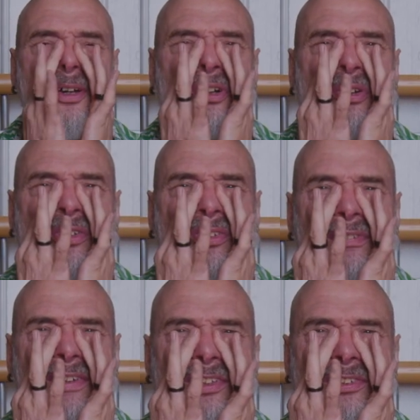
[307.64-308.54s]
across the
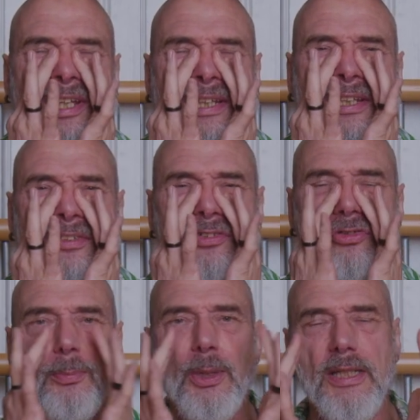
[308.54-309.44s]
face like this as
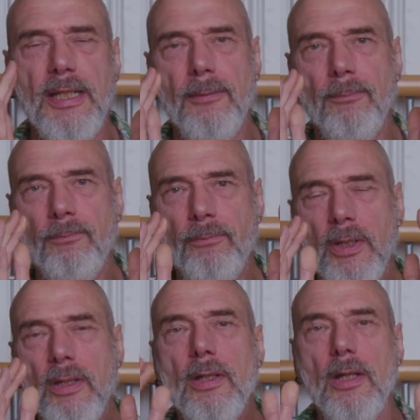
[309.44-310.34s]
you breathe in.
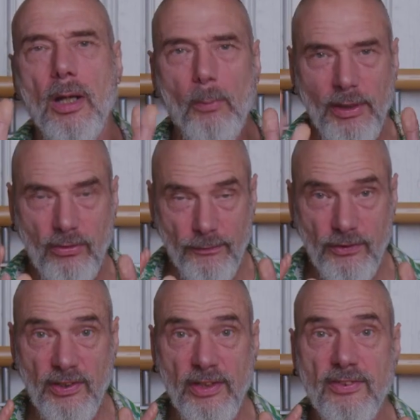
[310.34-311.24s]
A way to
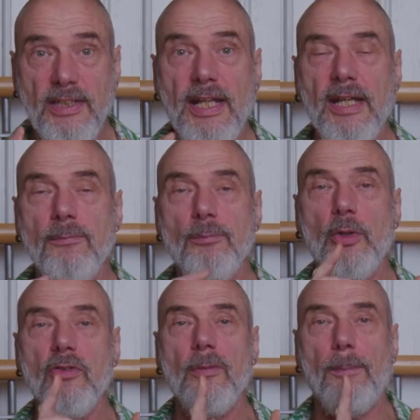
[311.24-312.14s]
facilitate that even more
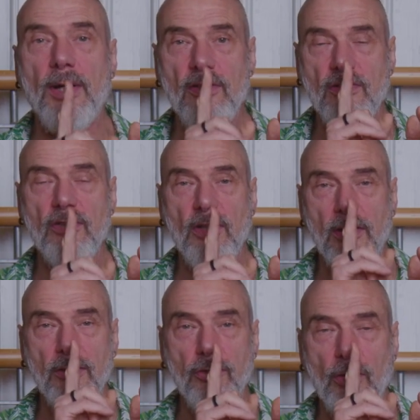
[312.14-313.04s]
is to press the
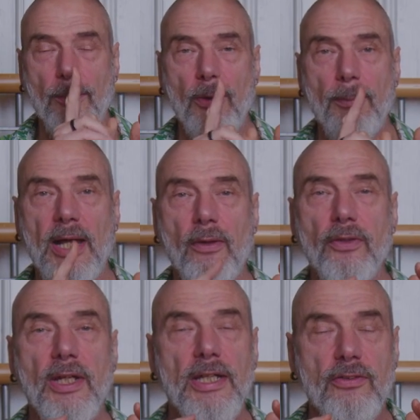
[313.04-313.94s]
tongue at the top of the mouth.
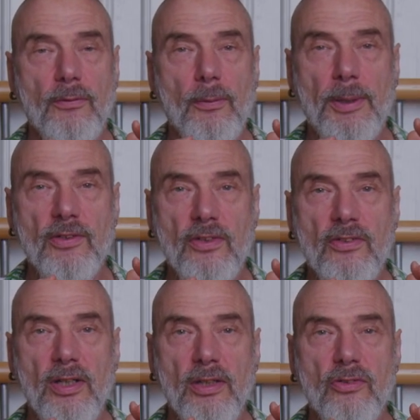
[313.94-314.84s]
So if you press the
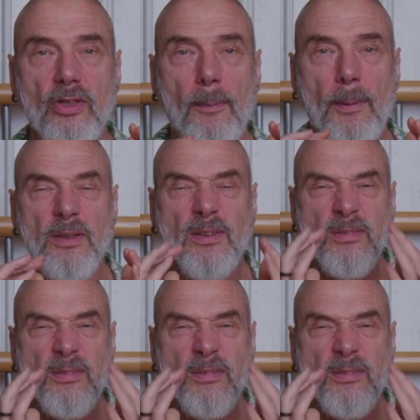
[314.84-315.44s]
tongue at the top